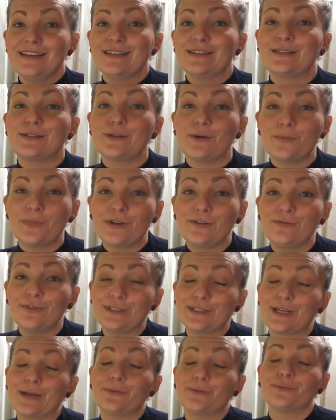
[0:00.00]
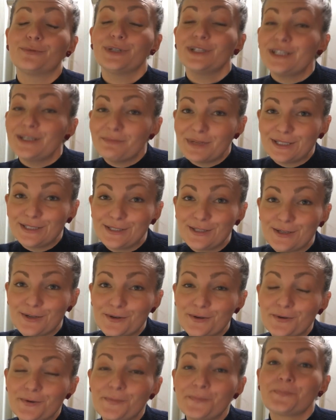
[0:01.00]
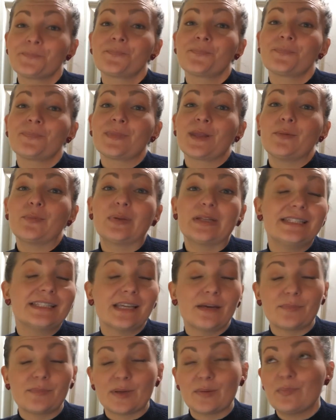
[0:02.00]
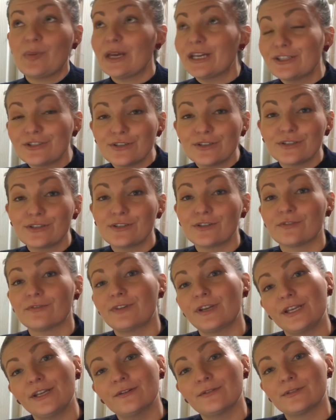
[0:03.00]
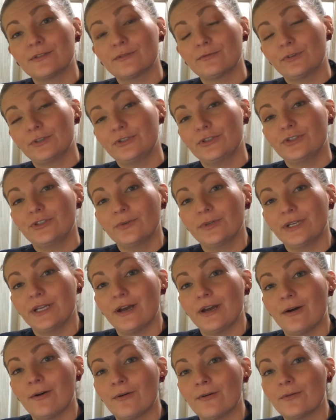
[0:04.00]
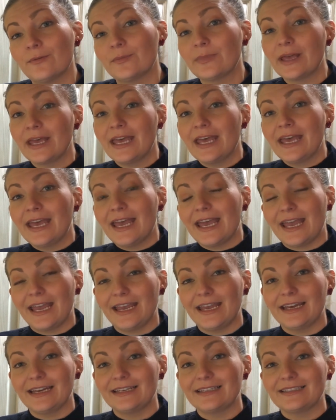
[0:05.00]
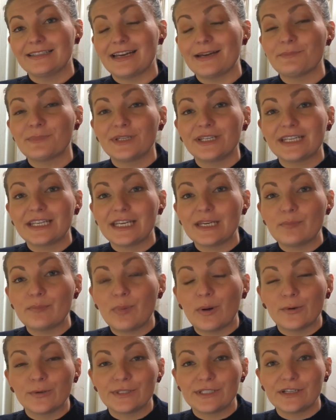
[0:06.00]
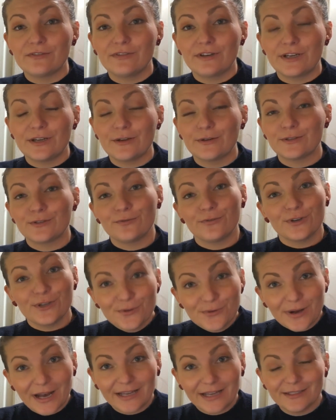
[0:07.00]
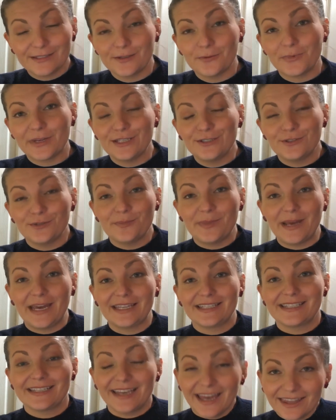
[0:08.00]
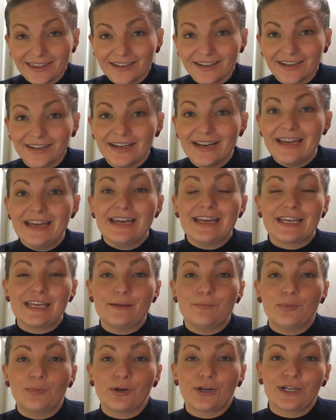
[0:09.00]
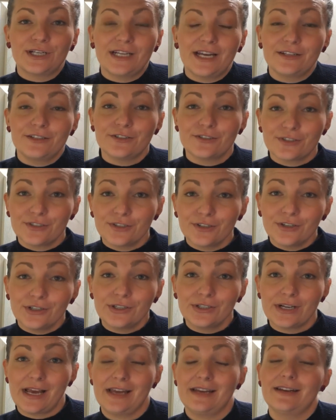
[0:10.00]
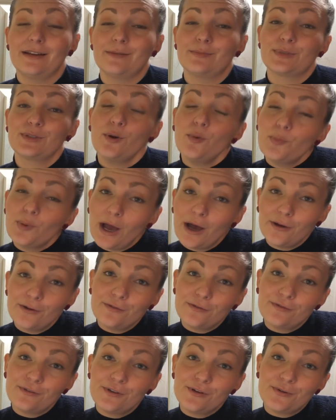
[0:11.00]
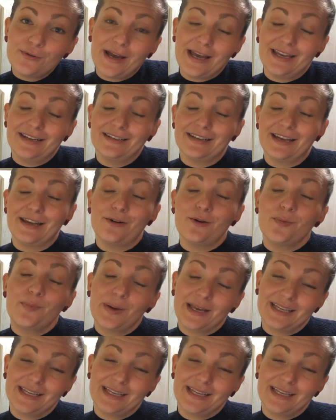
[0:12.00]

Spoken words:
So my friends, I really miss you. Please send me pictures or videos of what you're doing at home. And I'm going to keep posting videos for you guys so that we can do math together. Keep working on your Zern, and I'm so proud of you, and I hope I